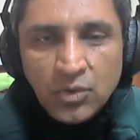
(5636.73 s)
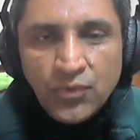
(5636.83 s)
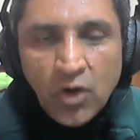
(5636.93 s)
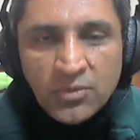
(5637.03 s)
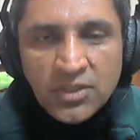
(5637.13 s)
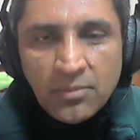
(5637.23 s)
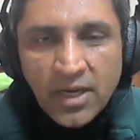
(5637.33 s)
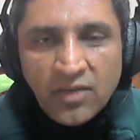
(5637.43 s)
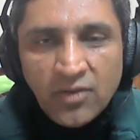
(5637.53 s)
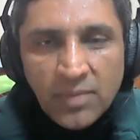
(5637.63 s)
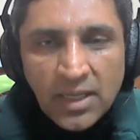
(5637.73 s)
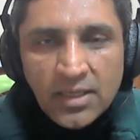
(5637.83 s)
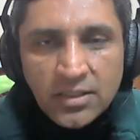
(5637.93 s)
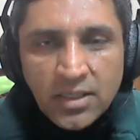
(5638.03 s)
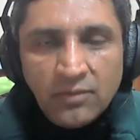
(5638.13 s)
to form some kind of a
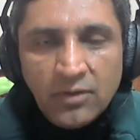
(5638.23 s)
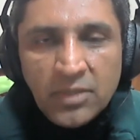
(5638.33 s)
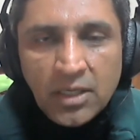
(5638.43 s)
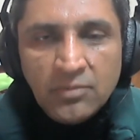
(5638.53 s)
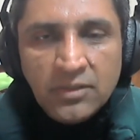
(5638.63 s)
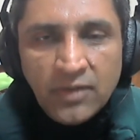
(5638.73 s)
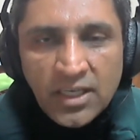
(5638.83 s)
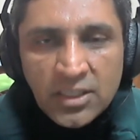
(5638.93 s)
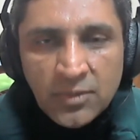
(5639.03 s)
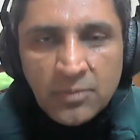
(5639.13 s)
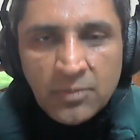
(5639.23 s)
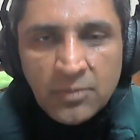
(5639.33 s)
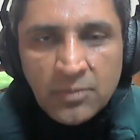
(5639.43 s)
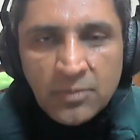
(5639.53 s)
balance and we became civilized people.